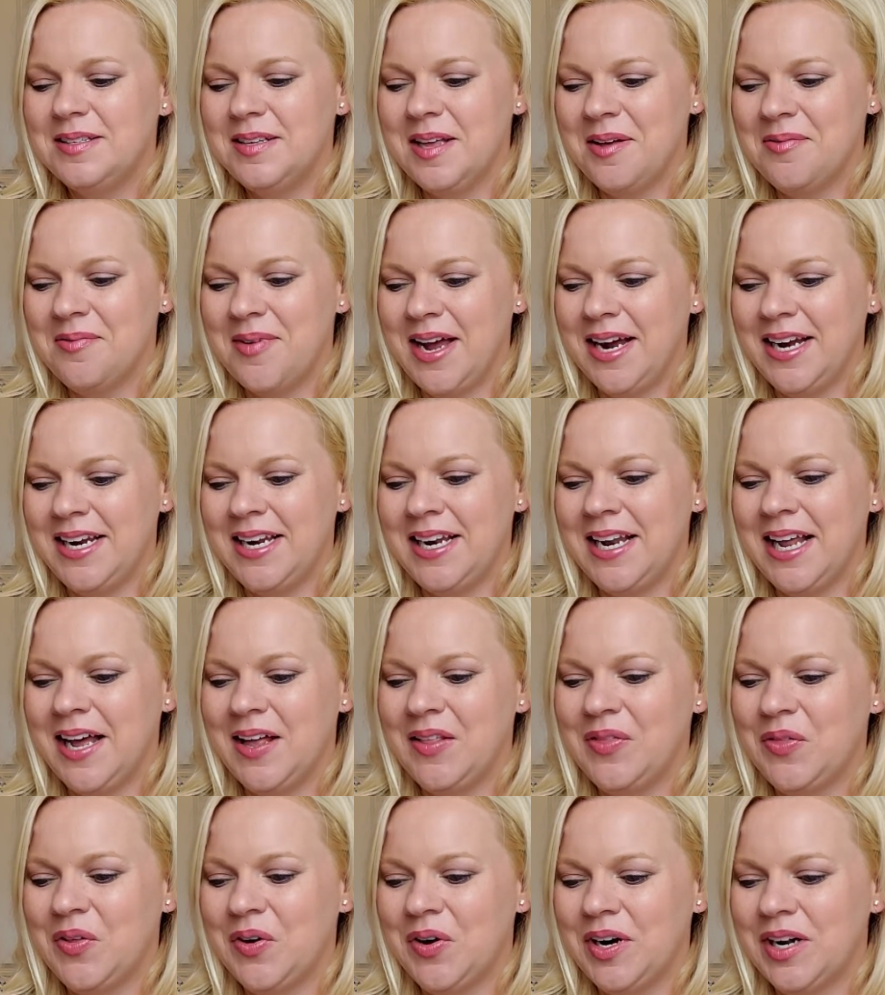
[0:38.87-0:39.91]
Psalm eighty
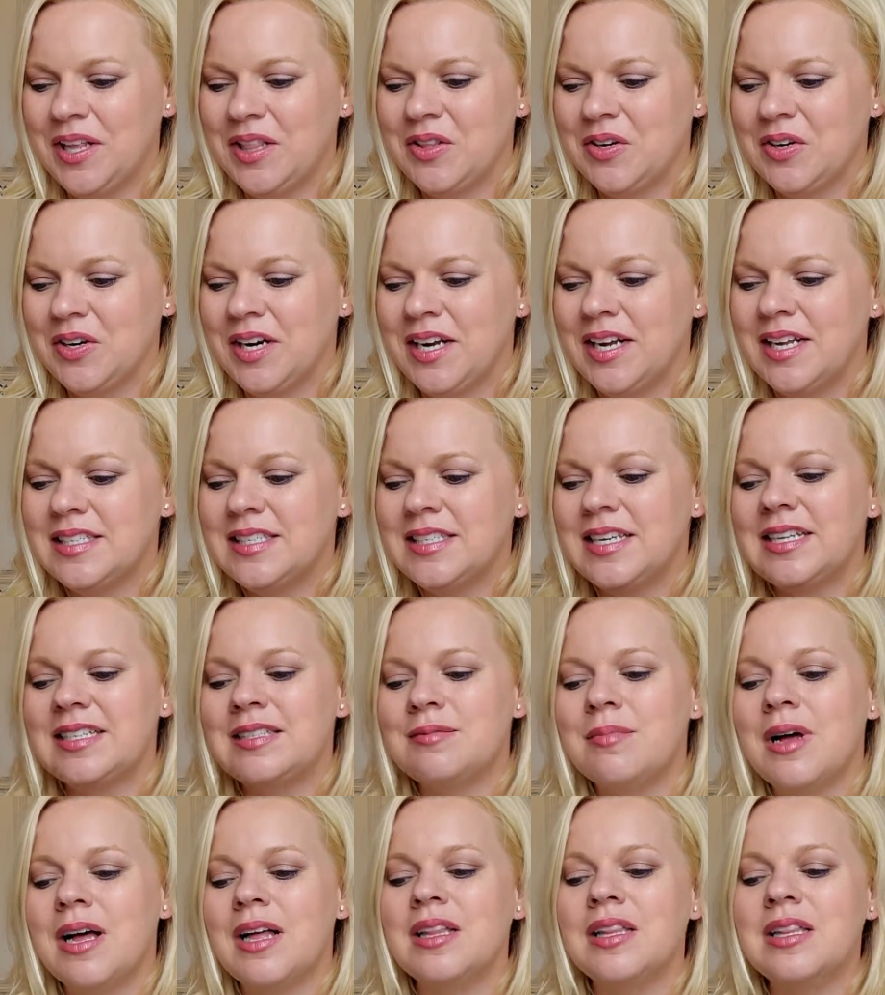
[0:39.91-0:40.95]
nine thirty three. It says,
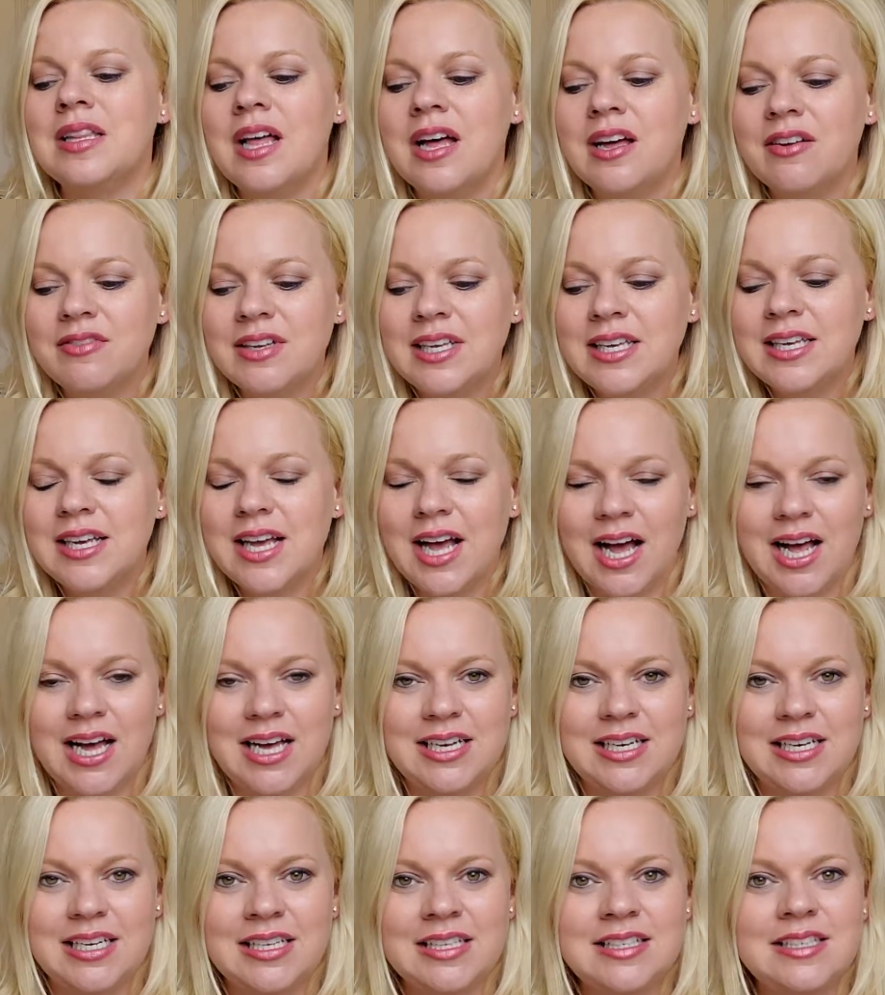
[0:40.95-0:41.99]
My loving
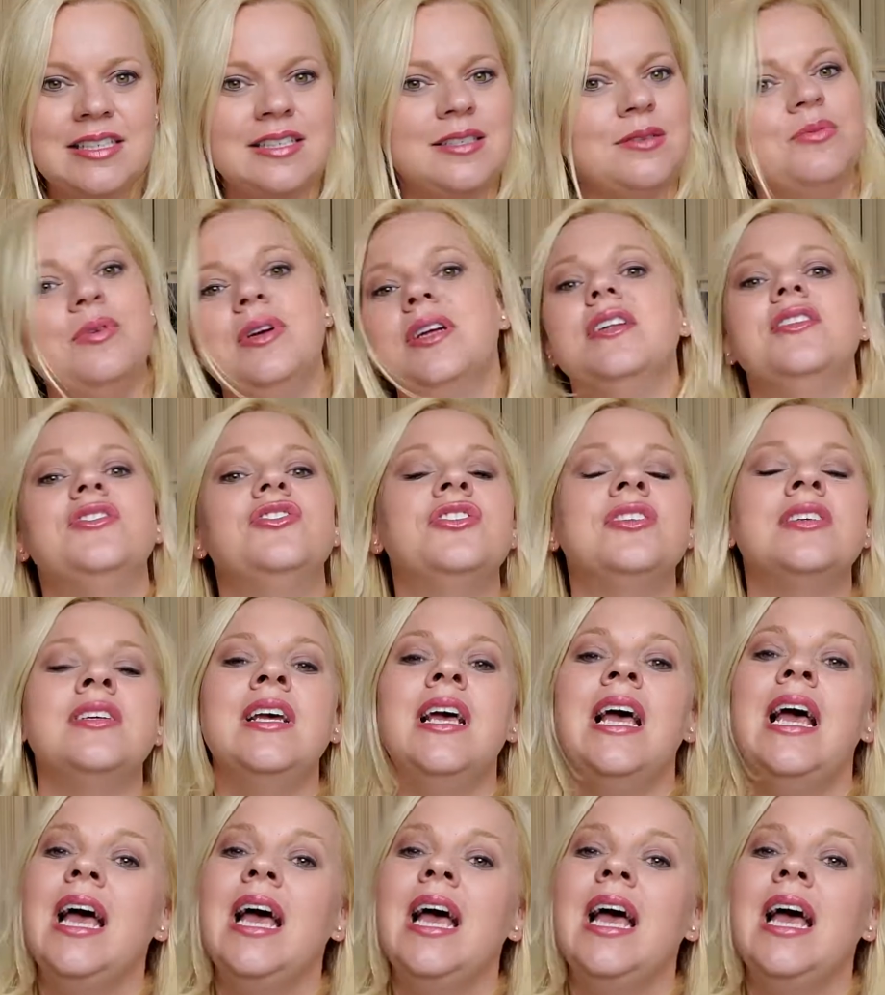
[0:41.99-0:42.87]
kindness, which,